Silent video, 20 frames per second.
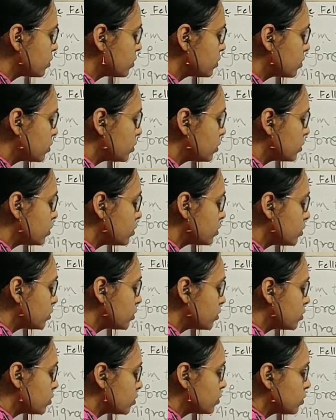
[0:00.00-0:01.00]
So these
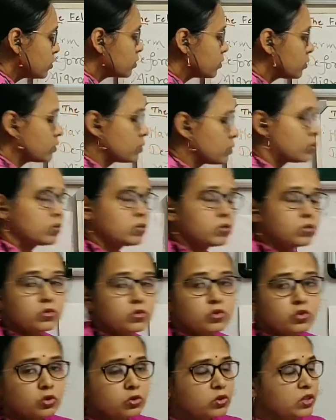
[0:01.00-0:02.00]
are the main things
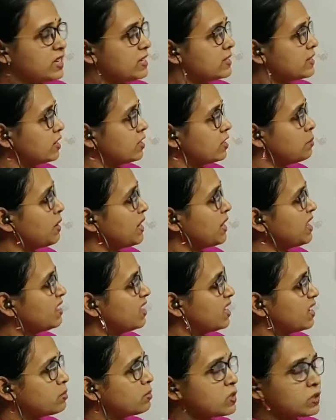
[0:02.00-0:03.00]
which have been
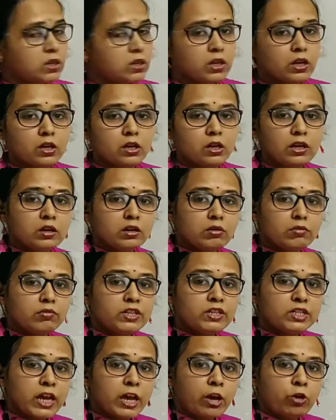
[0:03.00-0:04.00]
discussed in this
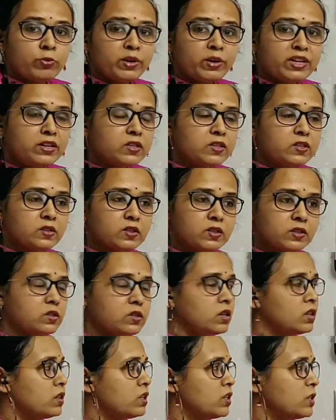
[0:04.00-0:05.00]
poem. I
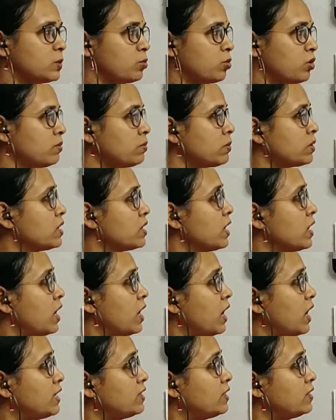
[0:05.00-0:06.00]
think
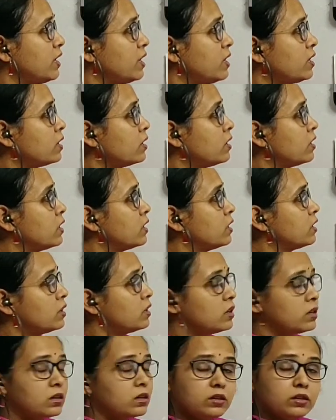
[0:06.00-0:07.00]
you have
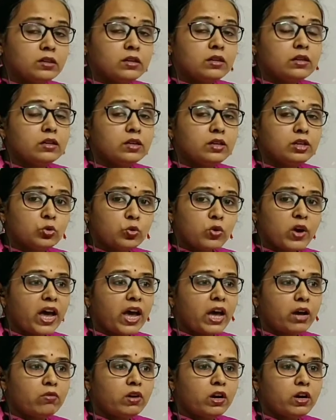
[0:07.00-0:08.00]
understood this poem
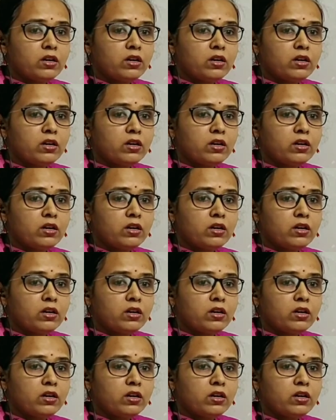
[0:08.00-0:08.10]
better.